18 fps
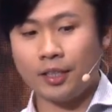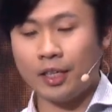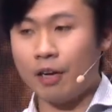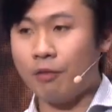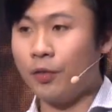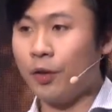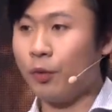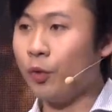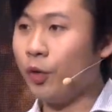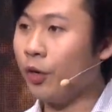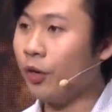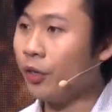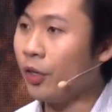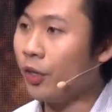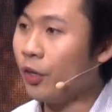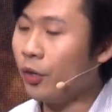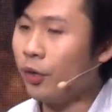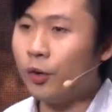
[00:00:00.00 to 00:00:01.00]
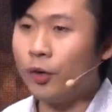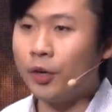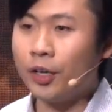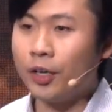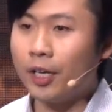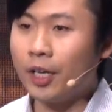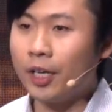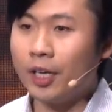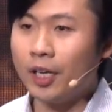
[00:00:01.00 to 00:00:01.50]
I think we all know,
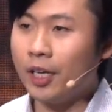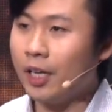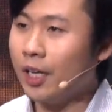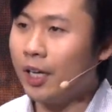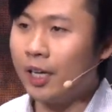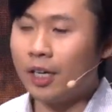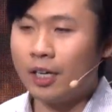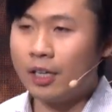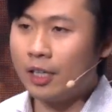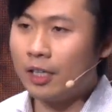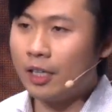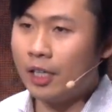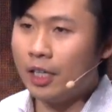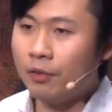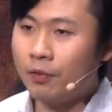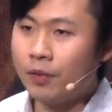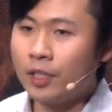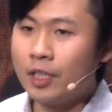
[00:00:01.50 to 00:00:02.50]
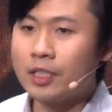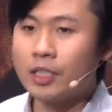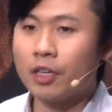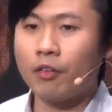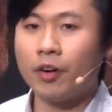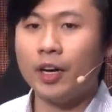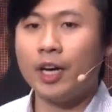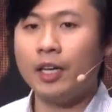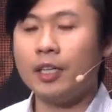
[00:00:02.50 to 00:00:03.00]
even as a
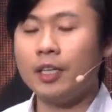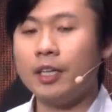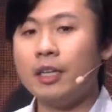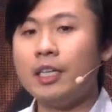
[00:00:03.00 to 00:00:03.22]
great idea,